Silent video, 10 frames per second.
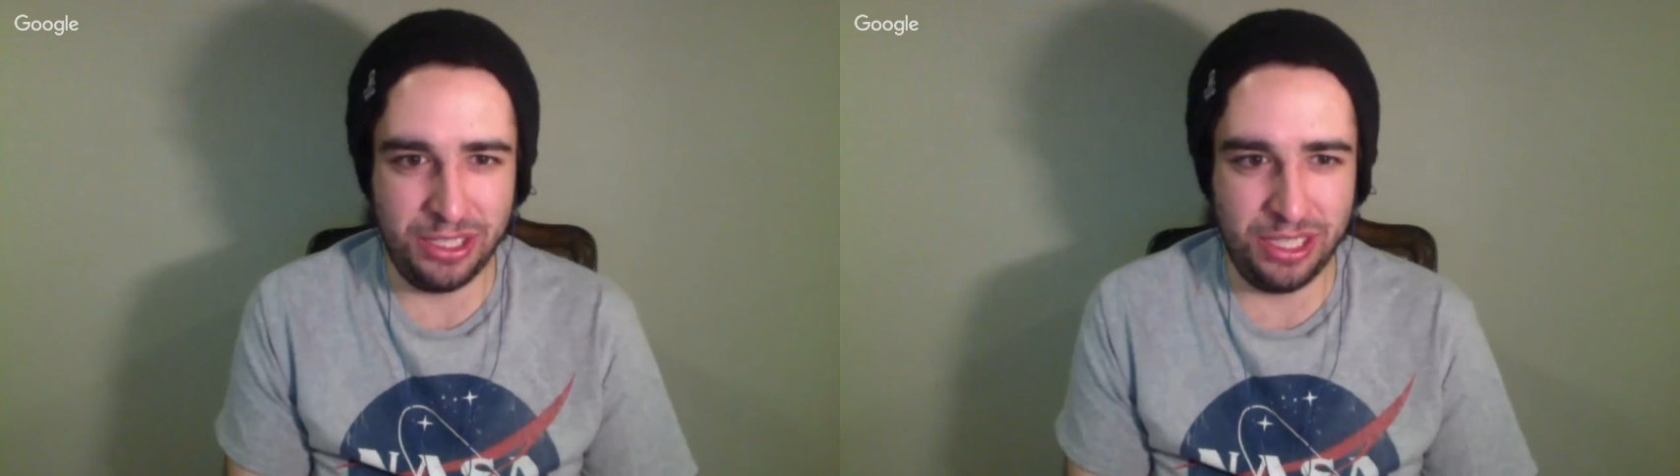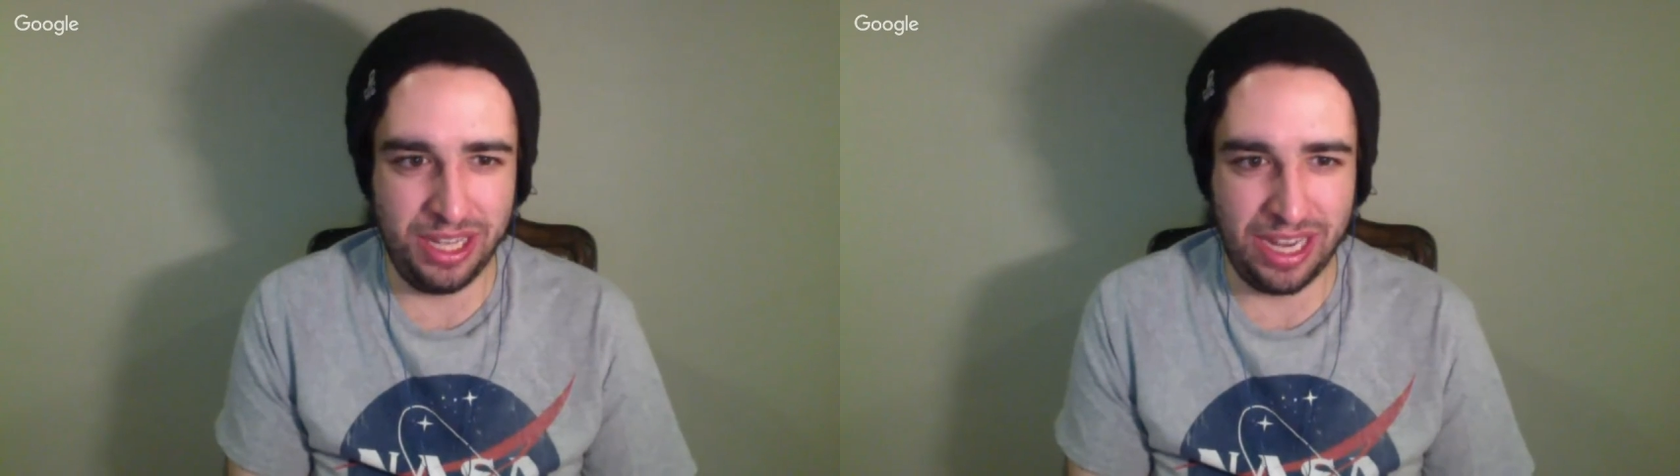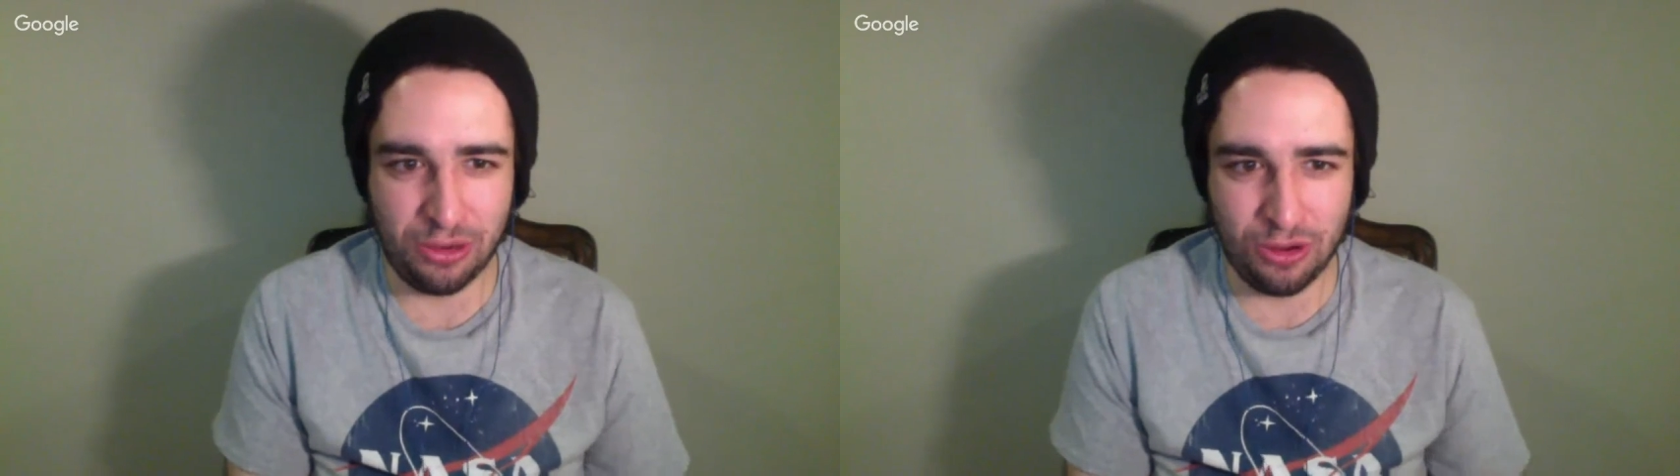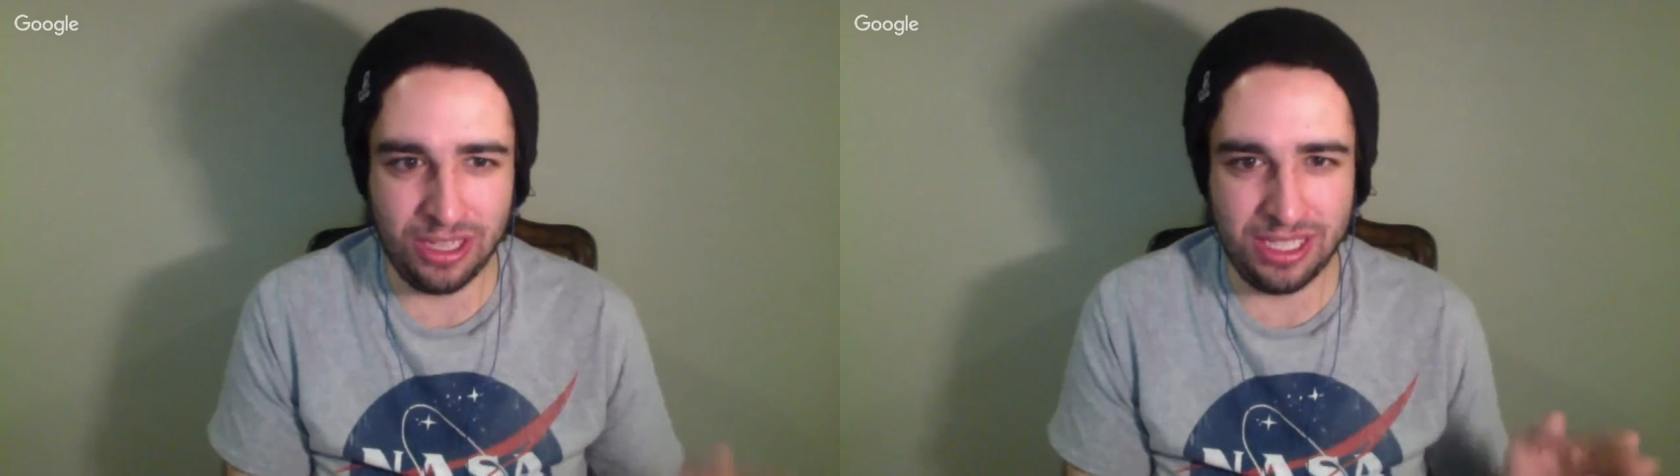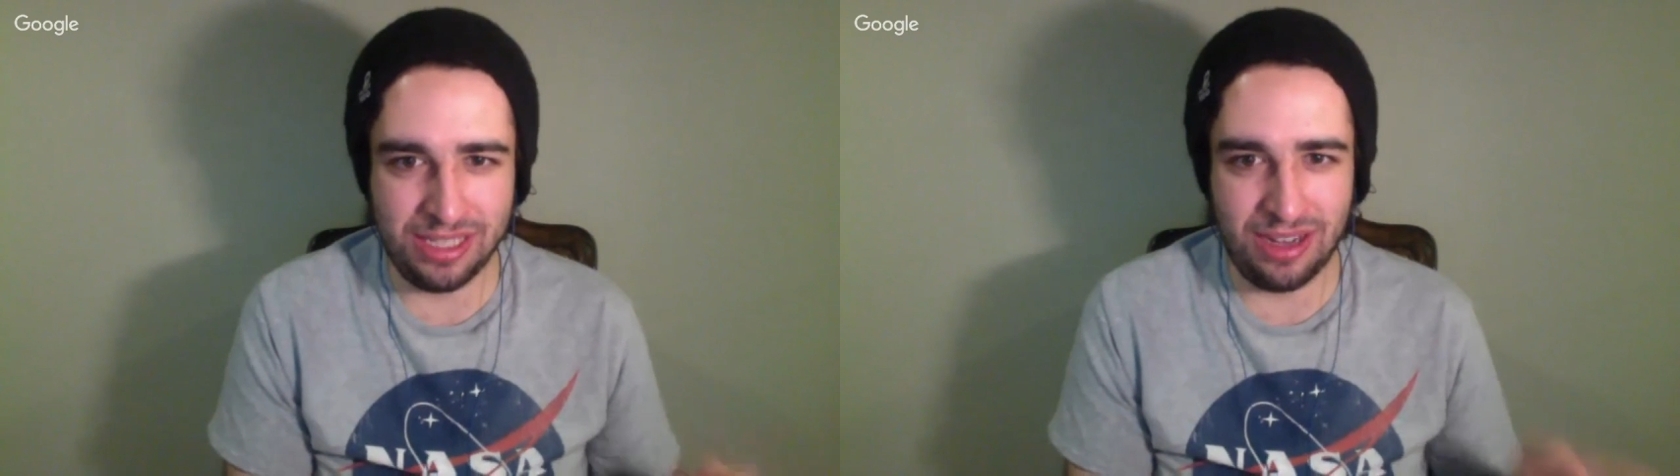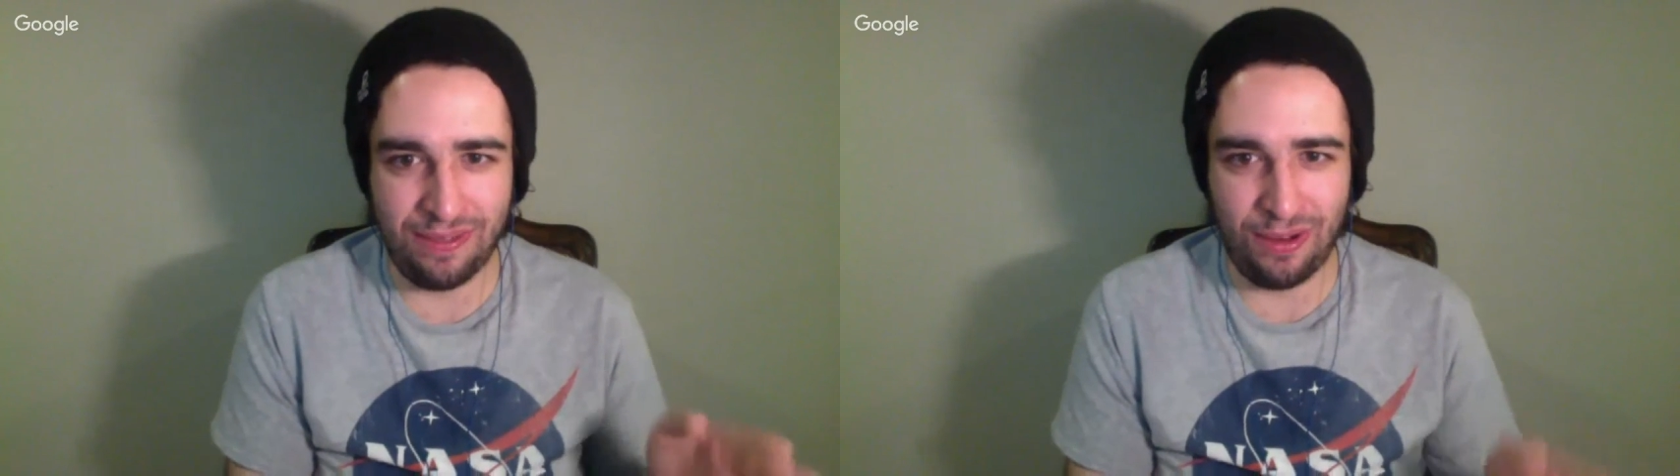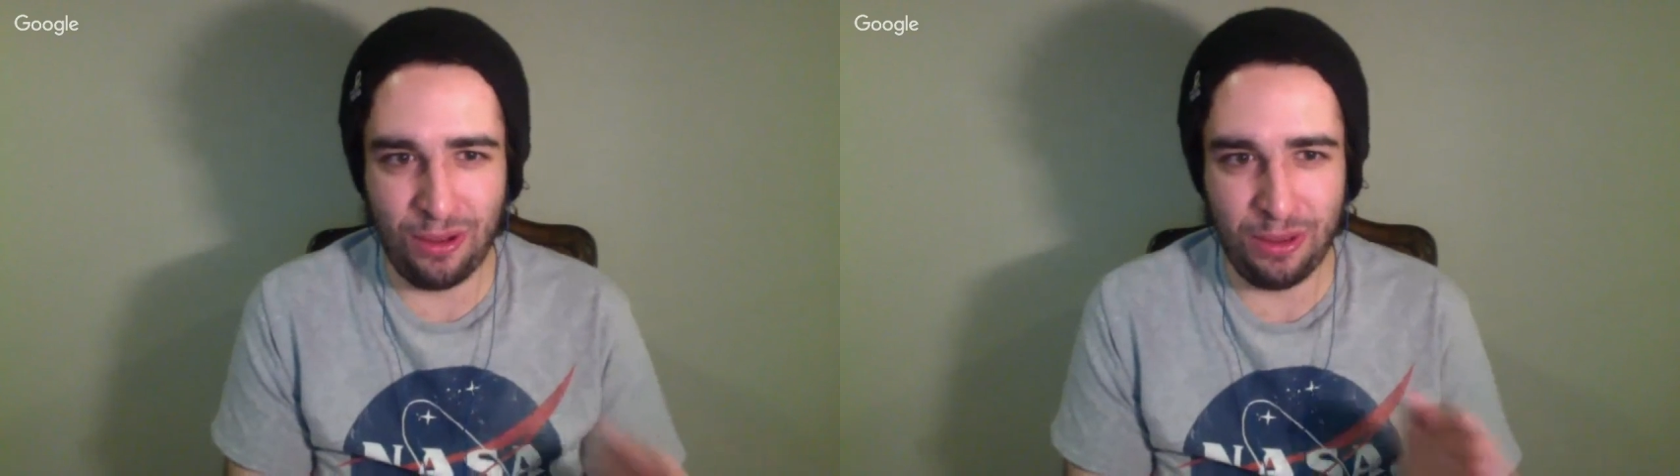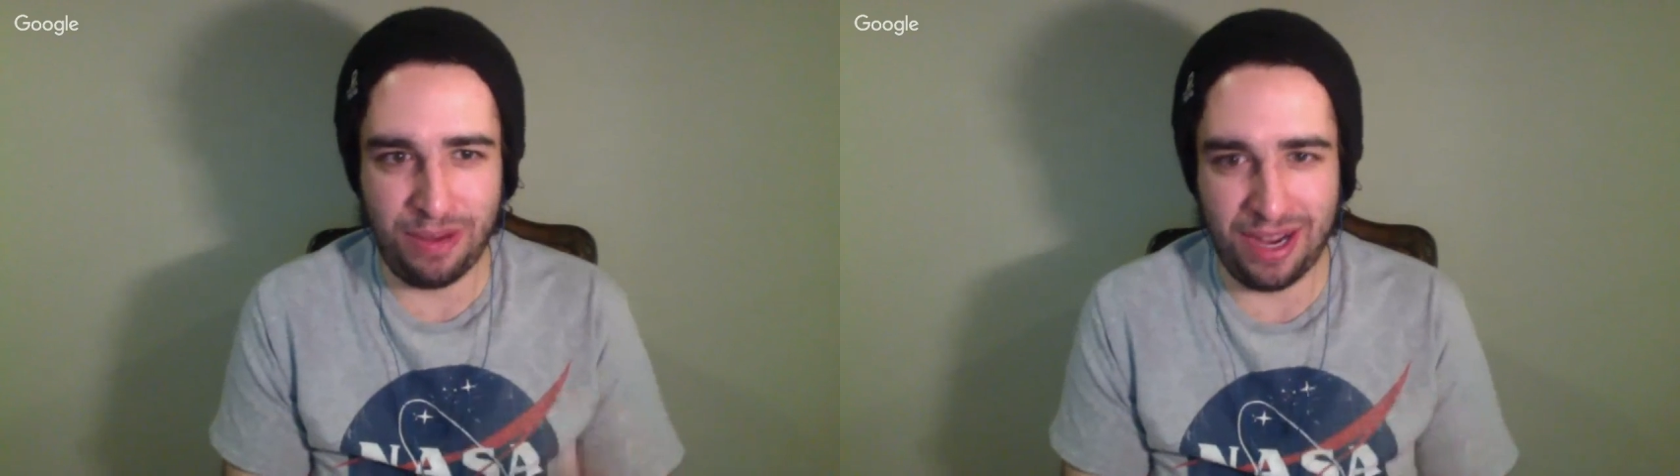she crosses off all
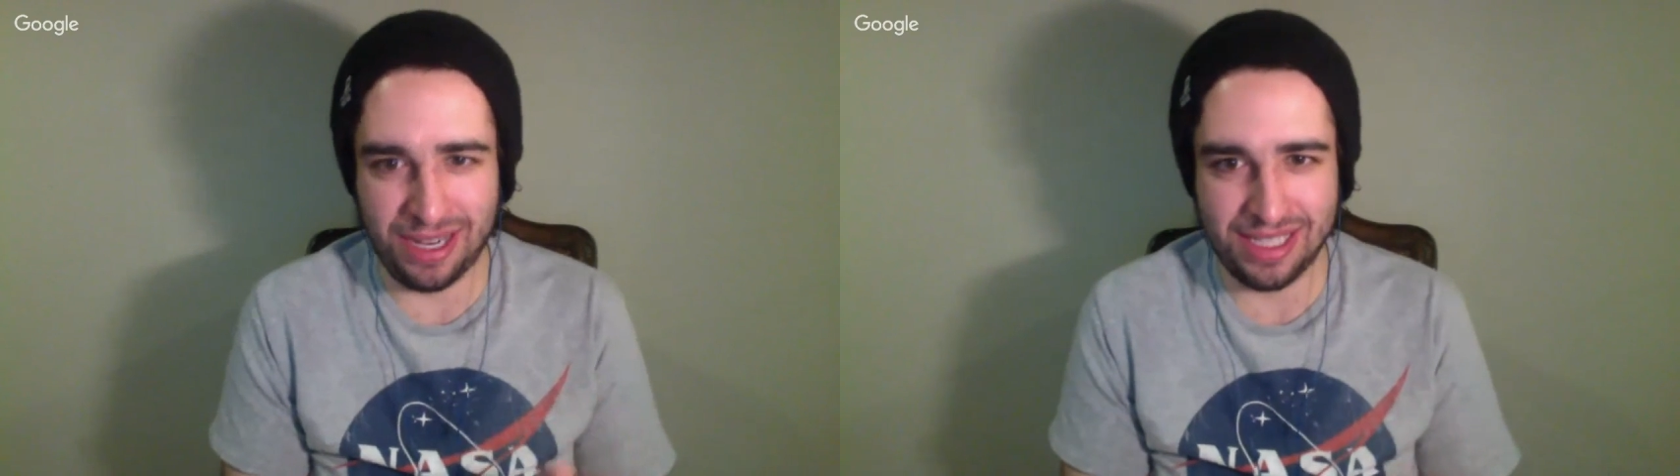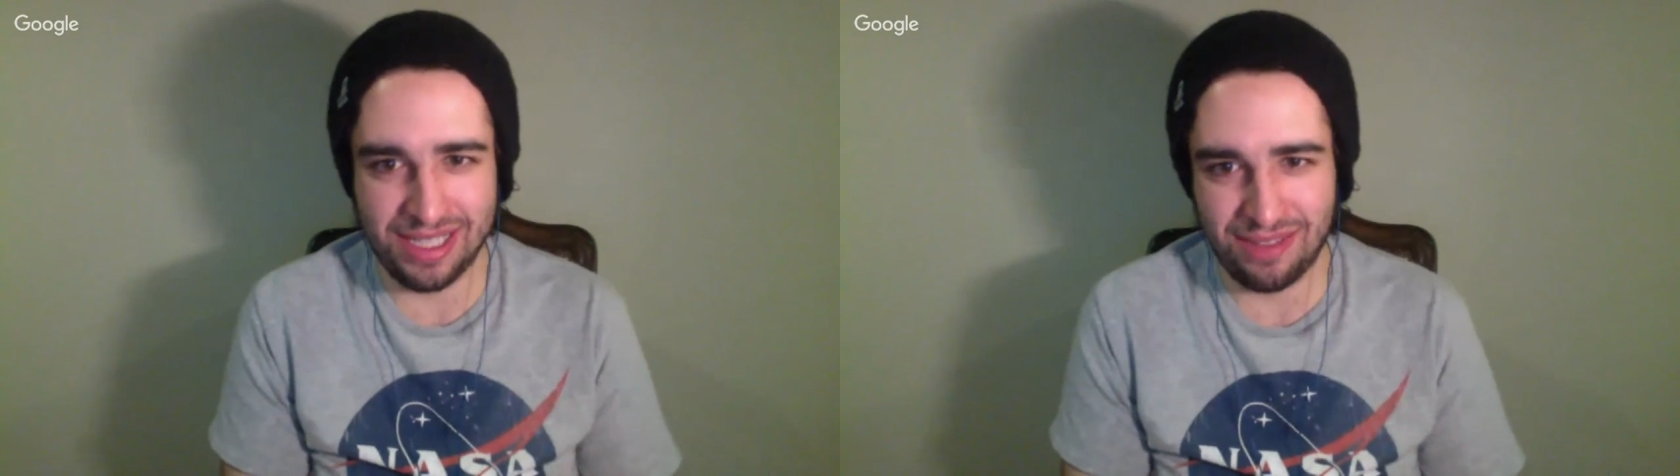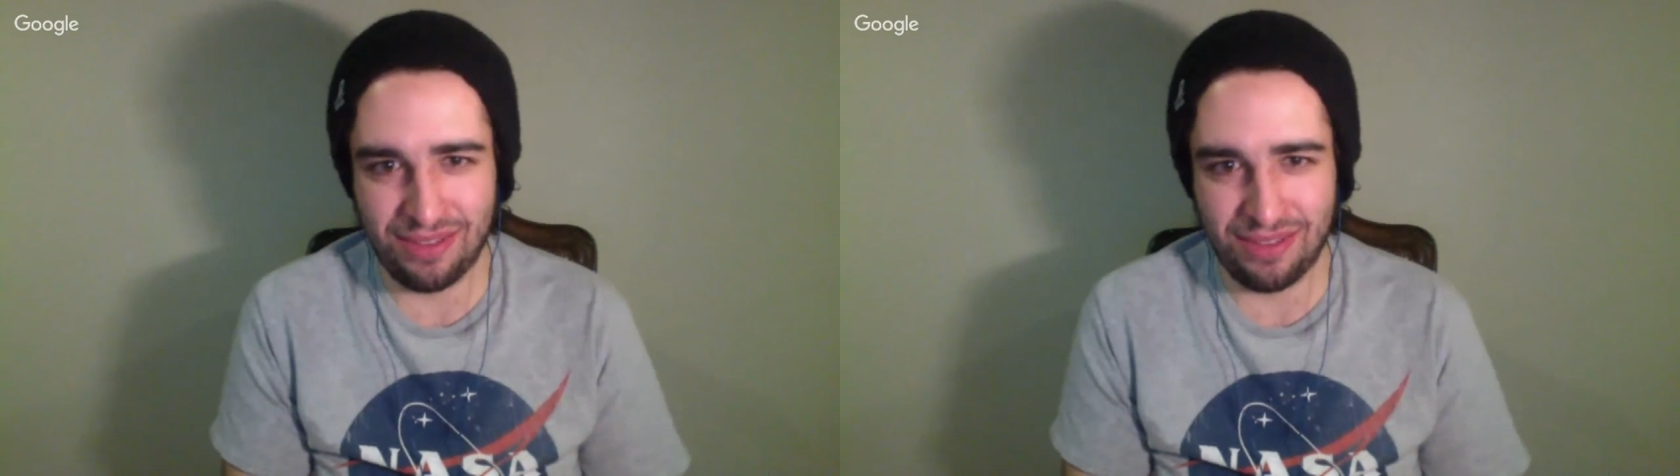the boxes of